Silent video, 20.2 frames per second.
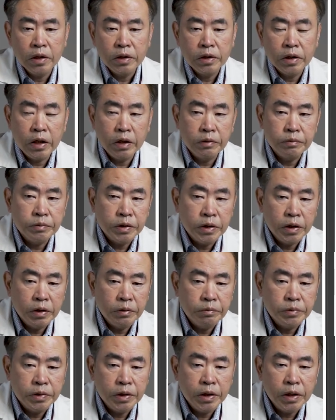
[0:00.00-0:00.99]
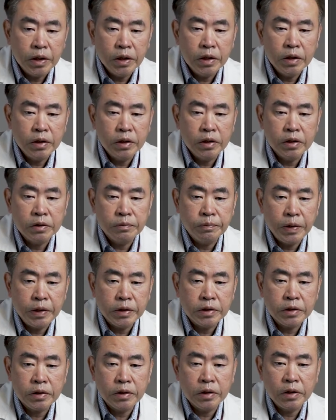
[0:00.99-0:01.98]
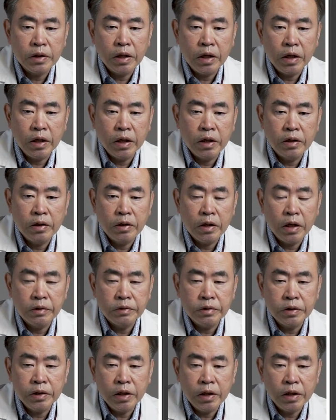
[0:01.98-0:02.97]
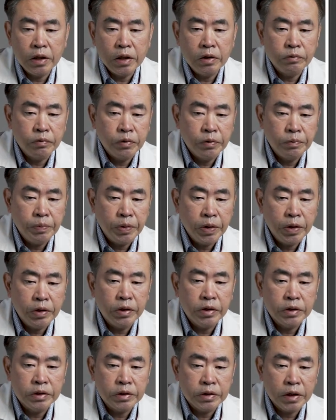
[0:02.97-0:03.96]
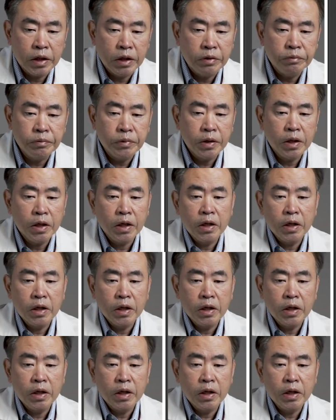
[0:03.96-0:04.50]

The MGMT is basically a DNA repair enzyme.